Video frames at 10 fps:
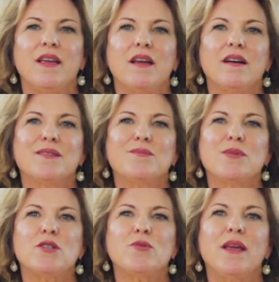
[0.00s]
uh,
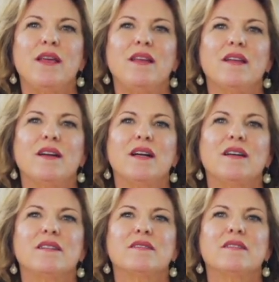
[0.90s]
between
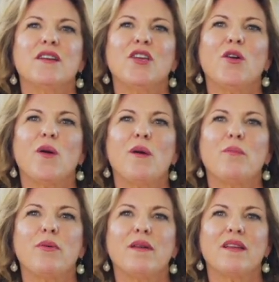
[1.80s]
uh, Europe
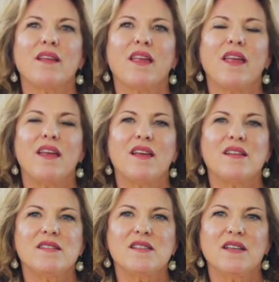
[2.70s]

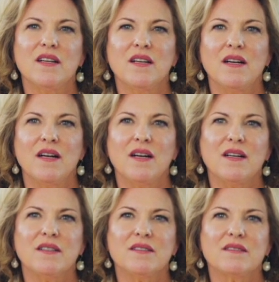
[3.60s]
and
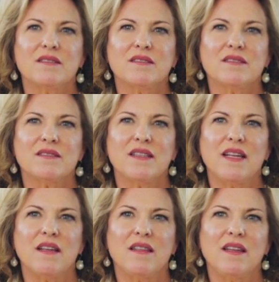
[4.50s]
uh, the,
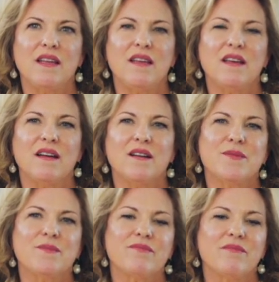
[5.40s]
the
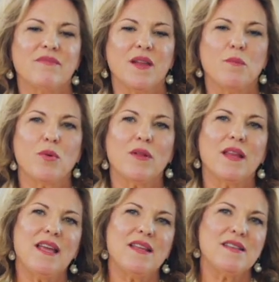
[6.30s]
um,
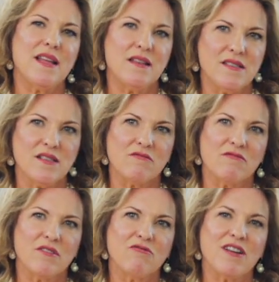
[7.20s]
Berlin and
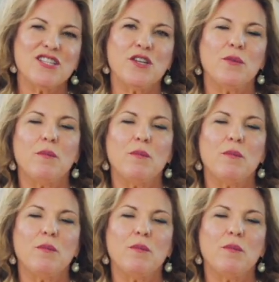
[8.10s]
Russia. We